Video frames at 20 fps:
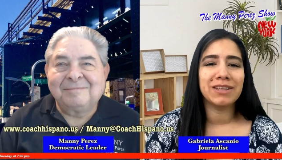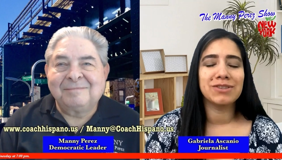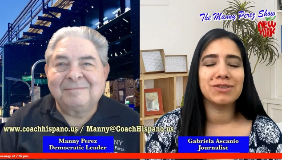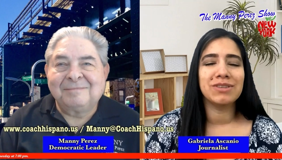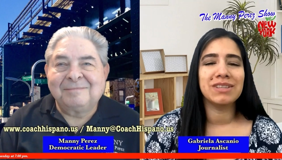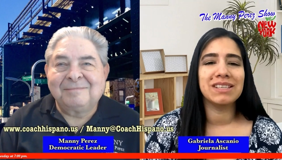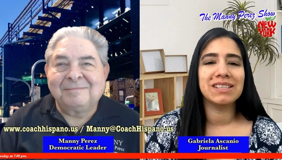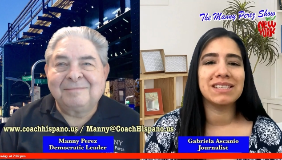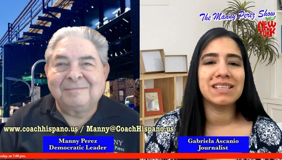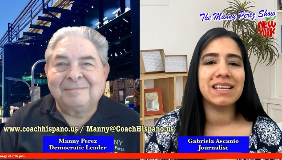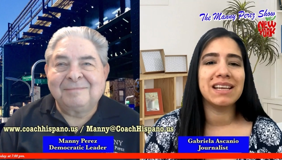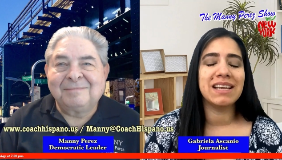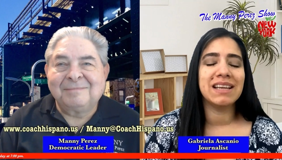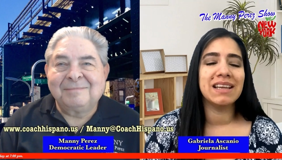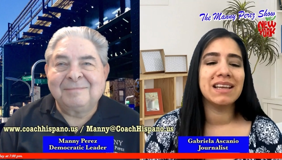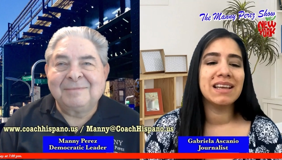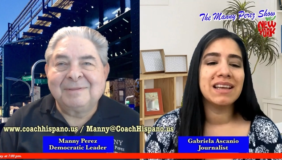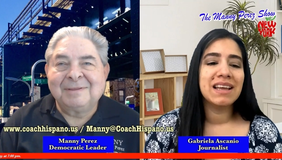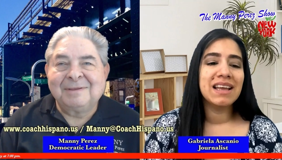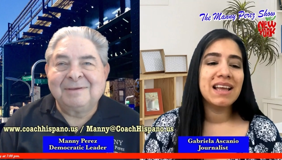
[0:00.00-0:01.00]
Speaker 1: back to the
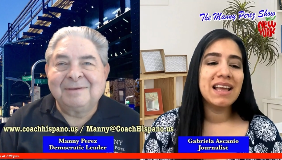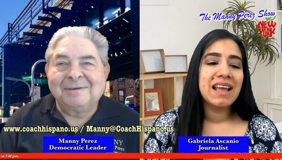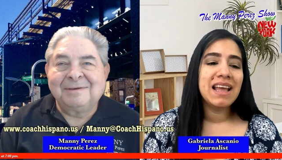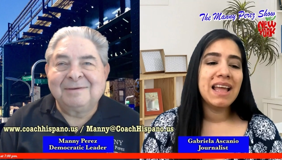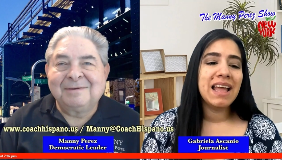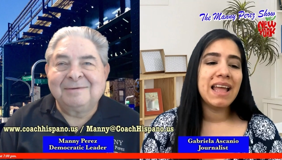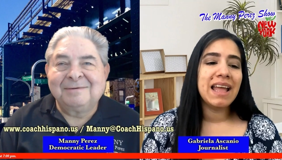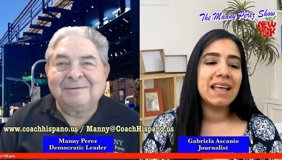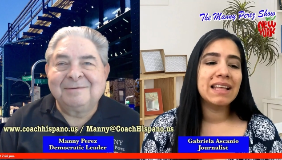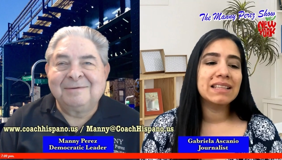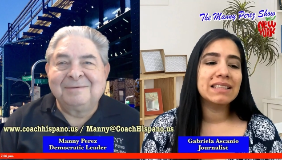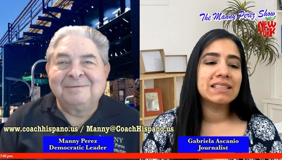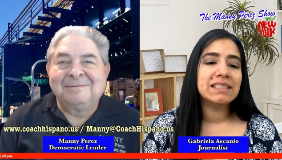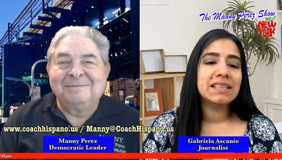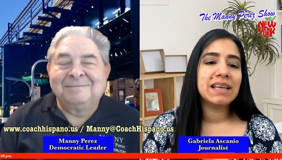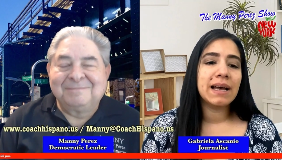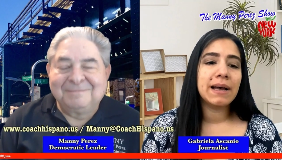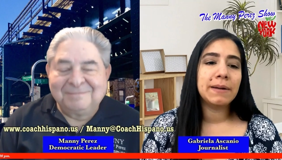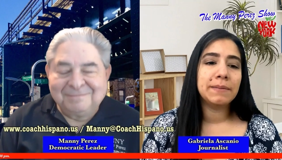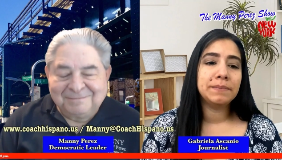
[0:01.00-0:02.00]
city.
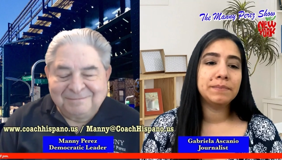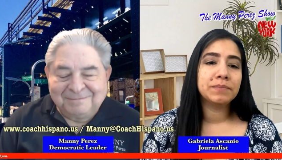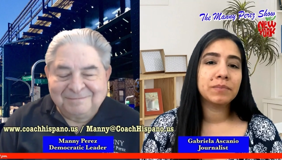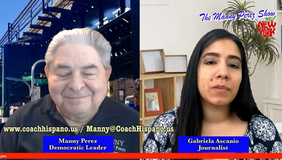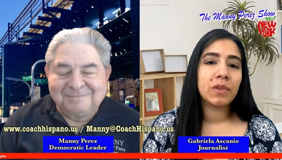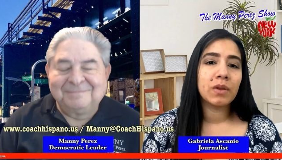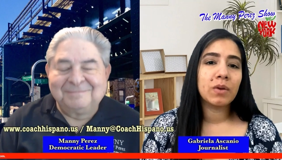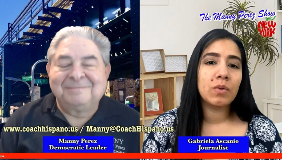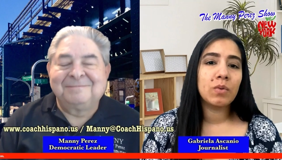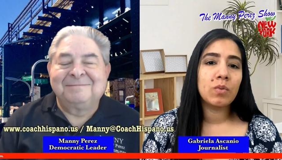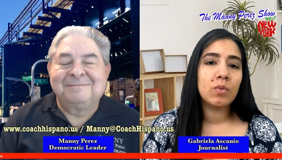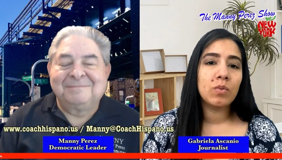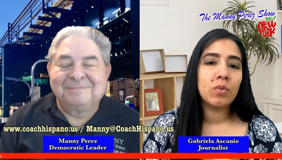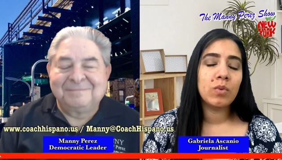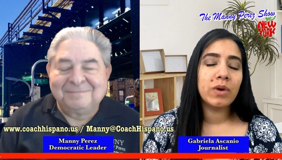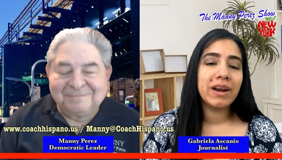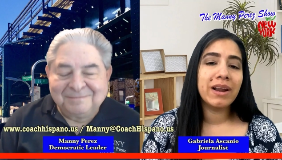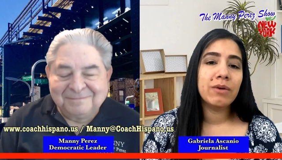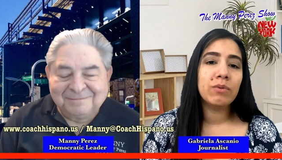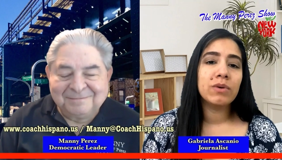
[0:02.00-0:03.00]
And um,
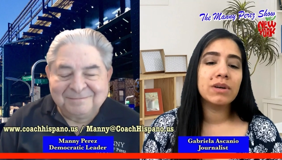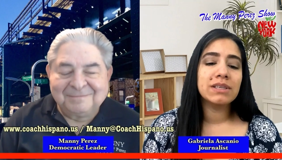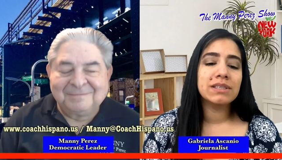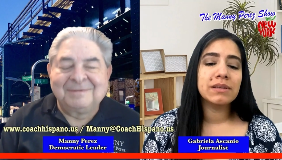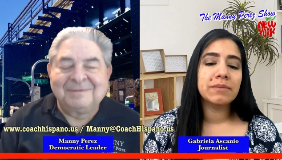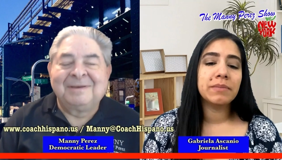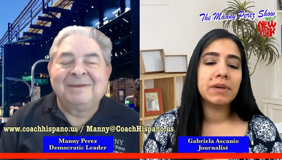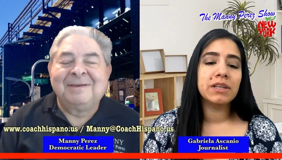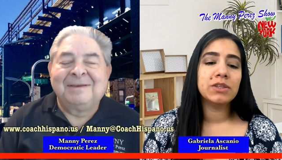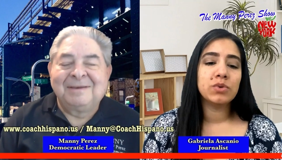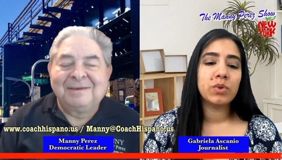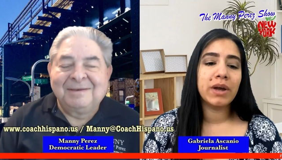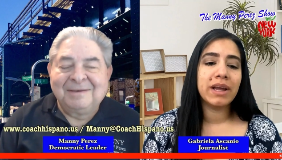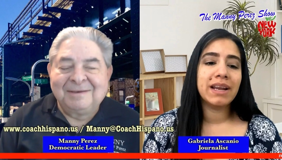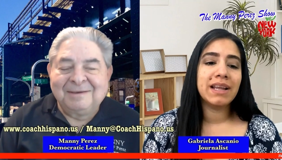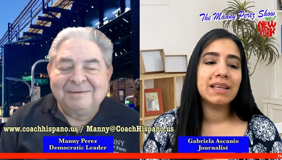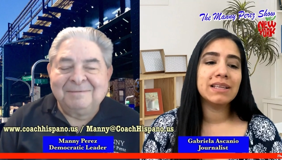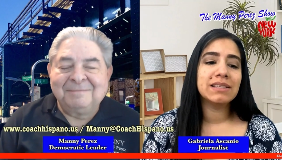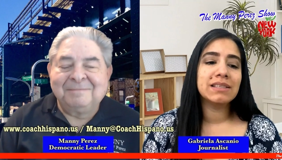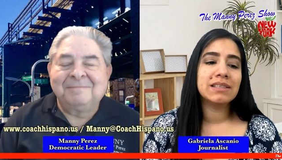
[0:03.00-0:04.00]
when I was in my
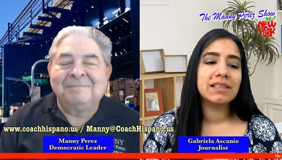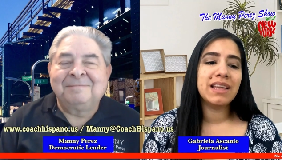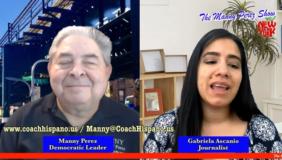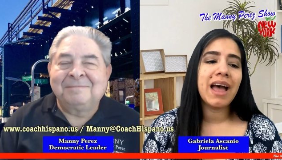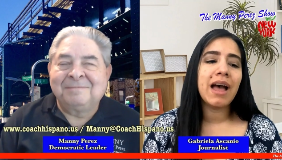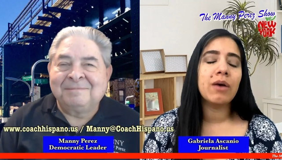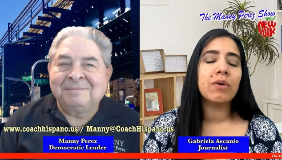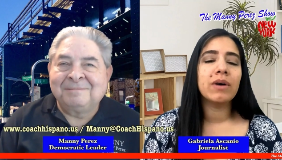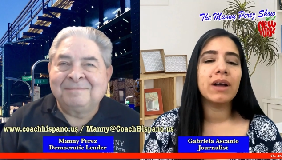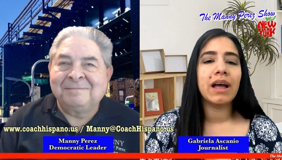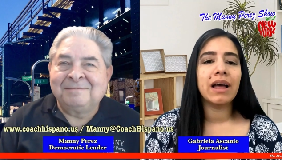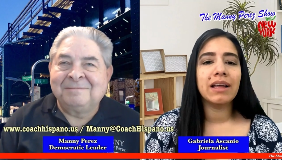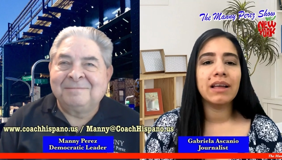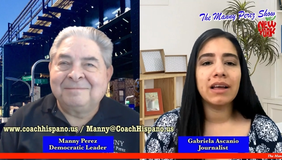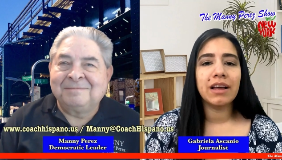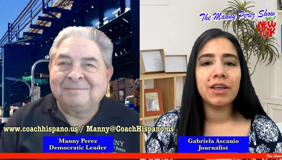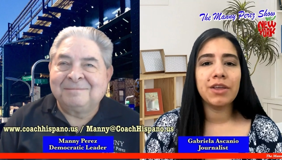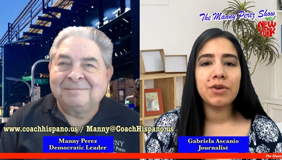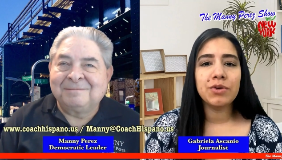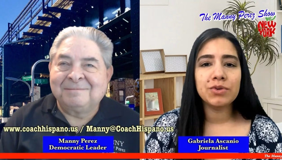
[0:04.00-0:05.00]
20s, yeah, I
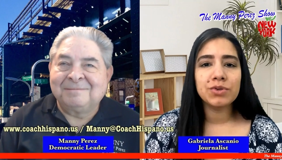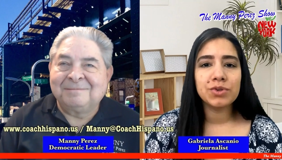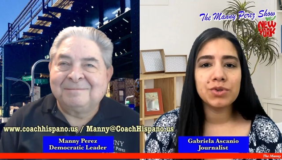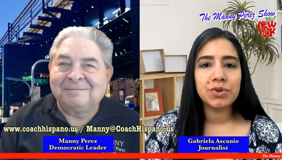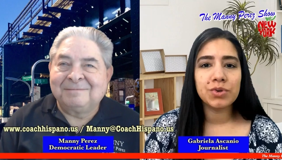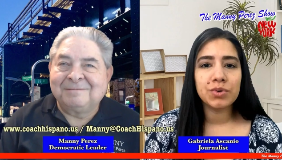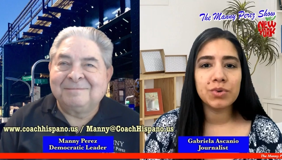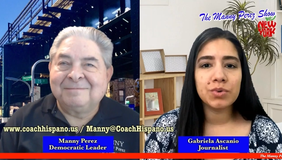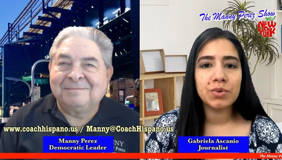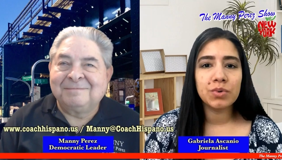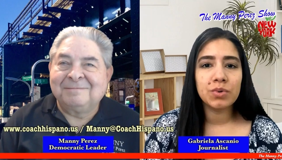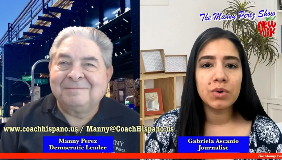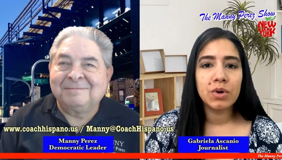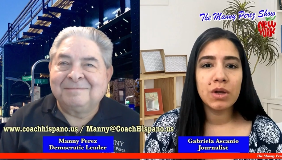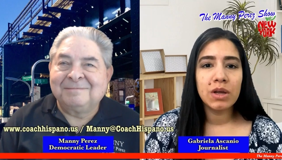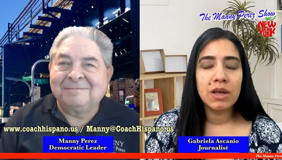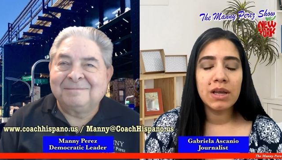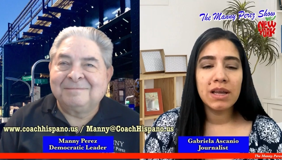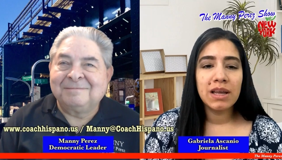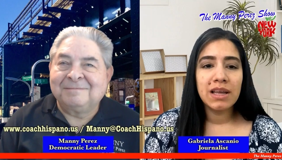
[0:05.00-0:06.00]
got used to
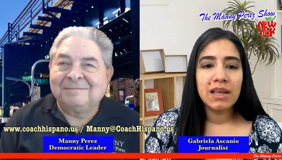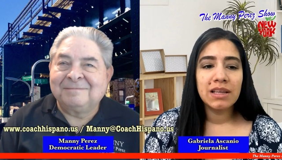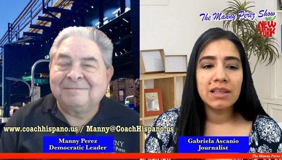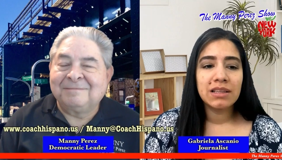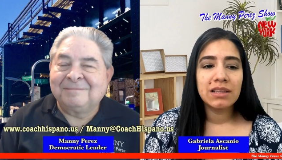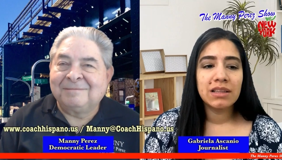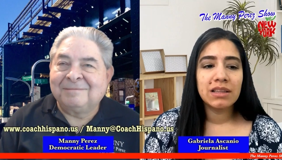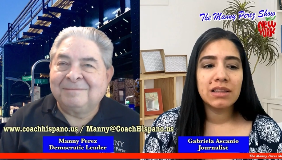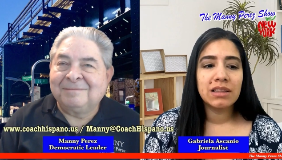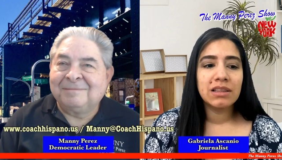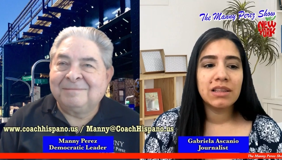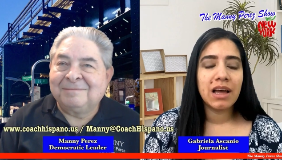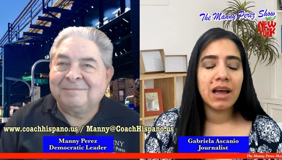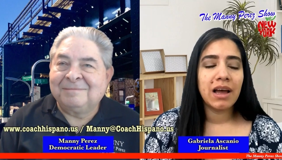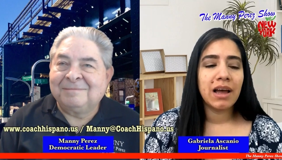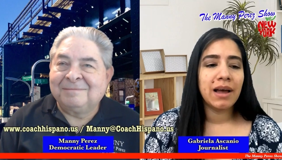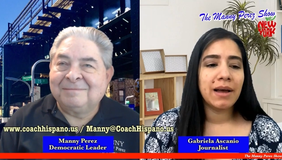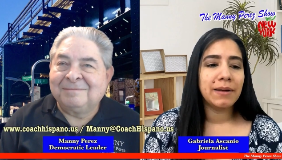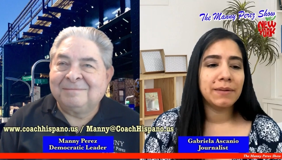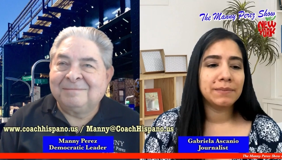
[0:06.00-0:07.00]

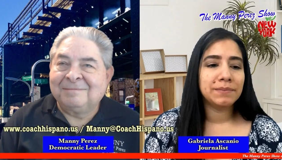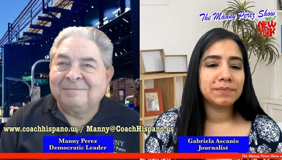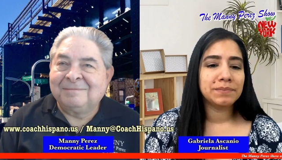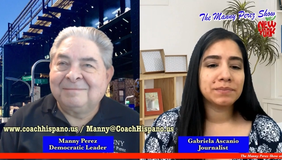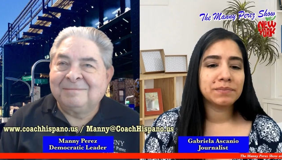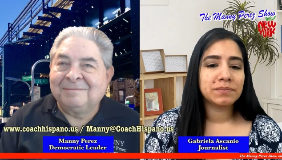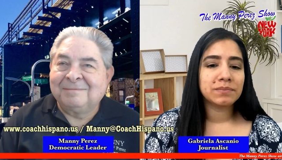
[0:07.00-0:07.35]
the